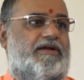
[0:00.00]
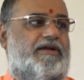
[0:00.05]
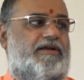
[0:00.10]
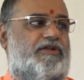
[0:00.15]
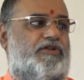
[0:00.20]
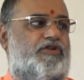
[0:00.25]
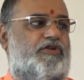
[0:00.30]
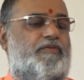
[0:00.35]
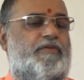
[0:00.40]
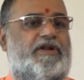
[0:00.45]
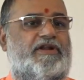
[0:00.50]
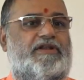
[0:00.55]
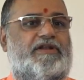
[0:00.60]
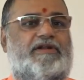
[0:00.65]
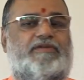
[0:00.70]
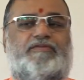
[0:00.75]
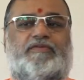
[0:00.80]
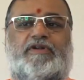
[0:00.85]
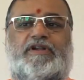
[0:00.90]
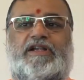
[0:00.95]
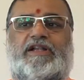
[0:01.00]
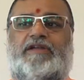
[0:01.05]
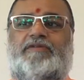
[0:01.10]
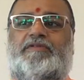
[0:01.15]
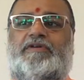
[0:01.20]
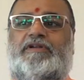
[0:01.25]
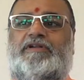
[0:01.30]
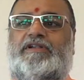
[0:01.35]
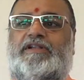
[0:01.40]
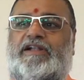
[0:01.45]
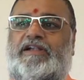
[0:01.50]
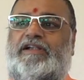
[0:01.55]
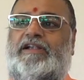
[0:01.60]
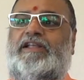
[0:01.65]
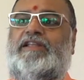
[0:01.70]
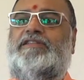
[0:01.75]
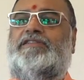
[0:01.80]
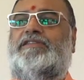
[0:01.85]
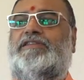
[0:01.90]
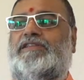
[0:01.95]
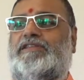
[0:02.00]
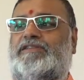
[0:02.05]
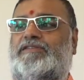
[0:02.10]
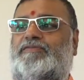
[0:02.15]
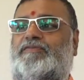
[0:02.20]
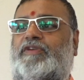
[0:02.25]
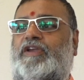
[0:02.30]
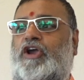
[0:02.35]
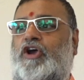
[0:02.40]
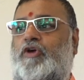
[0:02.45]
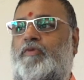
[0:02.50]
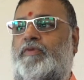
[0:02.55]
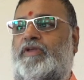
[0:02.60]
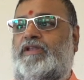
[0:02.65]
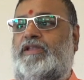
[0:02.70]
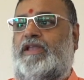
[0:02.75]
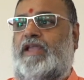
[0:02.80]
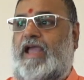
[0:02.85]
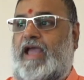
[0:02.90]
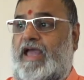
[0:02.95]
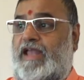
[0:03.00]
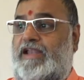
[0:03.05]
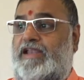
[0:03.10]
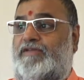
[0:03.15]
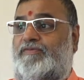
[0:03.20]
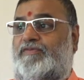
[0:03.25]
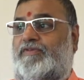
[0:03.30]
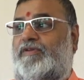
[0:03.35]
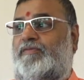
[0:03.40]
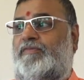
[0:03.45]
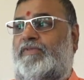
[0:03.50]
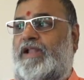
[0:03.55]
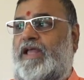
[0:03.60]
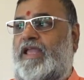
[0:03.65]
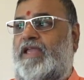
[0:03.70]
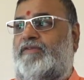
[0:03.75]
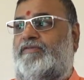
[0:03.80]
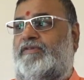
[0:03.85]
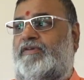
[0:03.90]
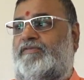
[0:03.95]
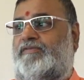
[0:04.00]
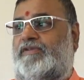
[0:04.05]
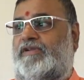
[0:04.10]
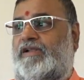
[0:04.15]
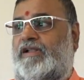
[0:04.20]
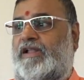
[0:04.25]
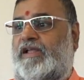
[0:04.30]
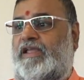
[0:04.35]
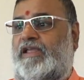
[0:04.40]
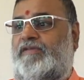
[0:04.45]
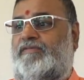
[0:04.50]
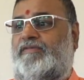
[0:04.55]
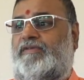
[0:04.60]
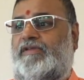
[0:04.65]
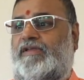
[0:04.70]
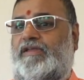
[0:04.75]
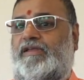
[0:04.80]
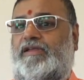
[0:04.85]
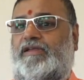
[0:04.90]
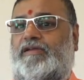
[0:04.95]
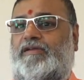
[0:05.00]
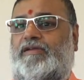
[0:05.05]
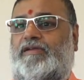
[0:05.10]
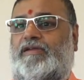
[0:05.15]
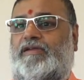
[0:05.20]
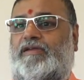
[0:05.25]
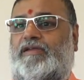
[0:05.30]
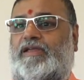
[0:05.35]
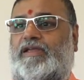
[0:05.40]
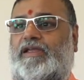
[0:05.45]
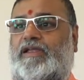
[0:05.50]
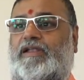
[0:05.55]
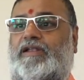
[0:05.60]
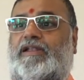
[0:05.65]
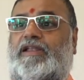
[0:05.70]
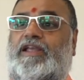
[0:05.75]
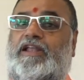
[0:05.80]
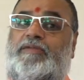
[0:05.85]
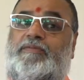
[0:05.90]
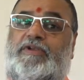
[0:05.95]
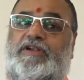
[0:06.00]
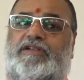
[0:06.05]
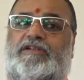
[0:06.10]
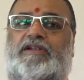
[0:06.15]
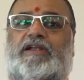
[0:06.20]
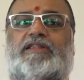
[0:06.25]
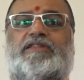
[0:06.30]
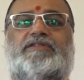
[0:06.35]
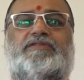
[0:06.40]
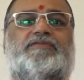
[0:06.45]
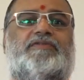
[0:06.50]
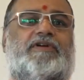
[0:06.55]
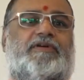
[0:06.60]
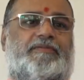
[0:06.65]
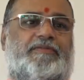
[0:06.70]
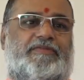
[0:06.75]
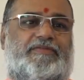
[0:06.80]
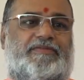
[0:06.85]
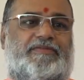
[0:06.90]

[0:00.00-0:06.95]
no matter whatever tendencies we have been carrying from life after life, it can be transformed.